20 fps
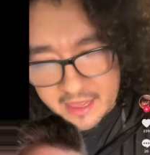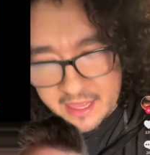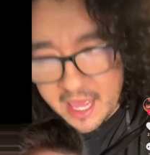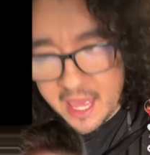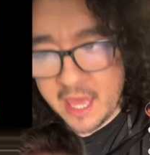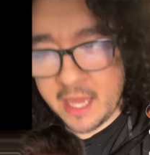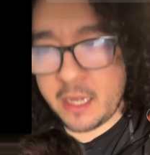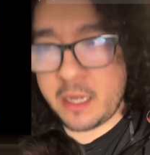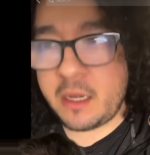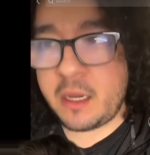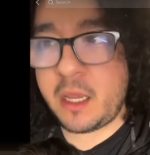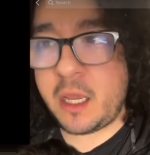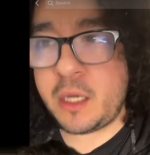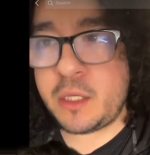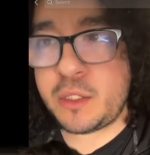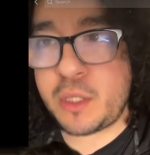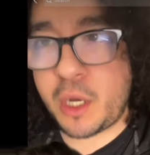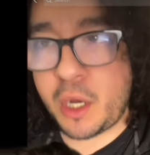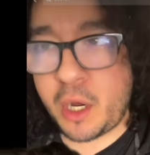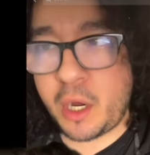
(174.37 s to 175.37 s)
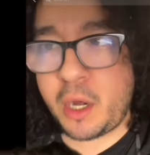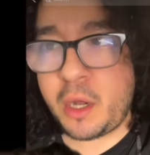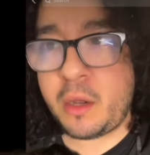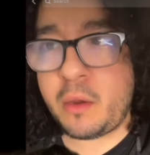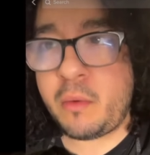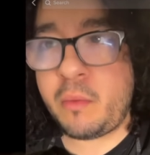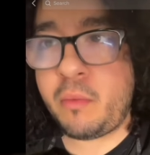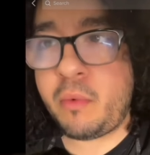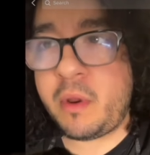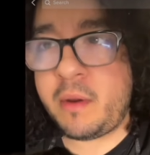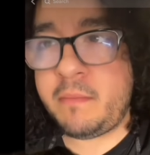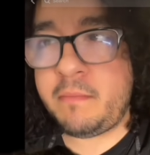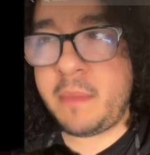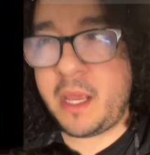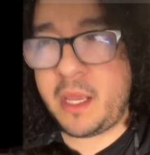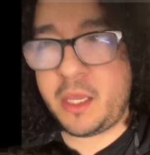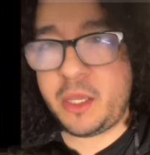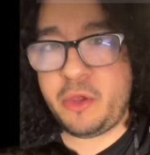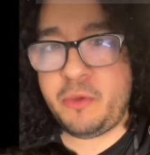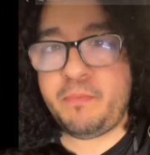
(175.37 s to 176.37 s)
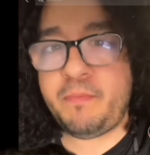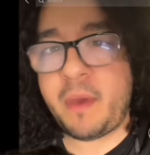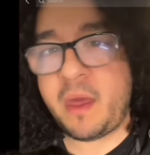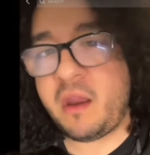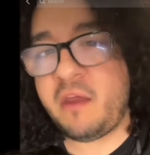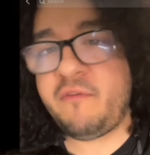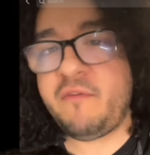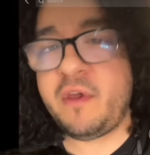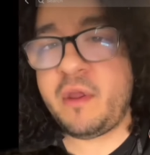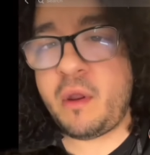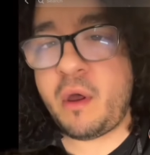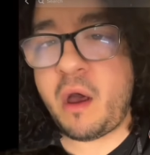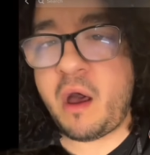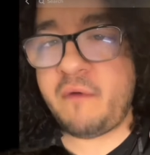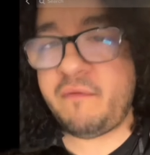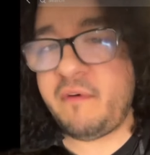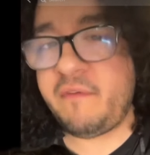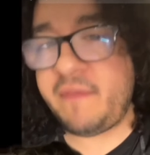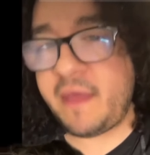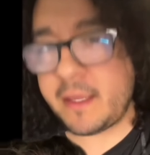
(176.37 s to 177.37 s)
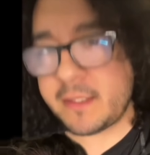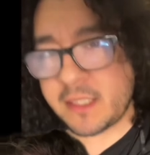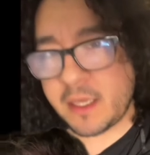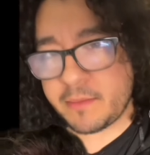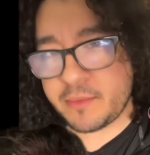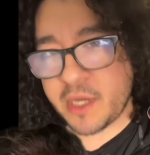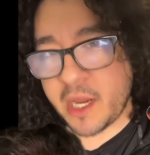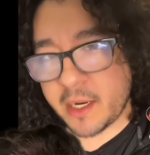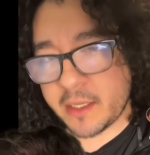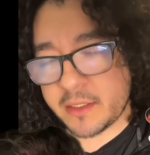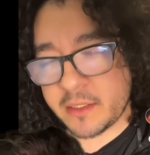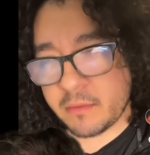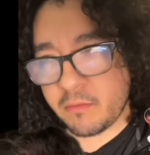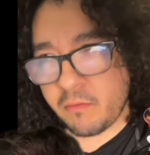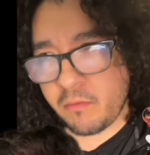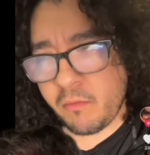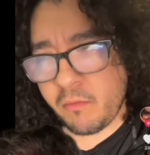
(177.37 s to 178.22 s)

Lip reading: then in turn would make you benefit off of that subject.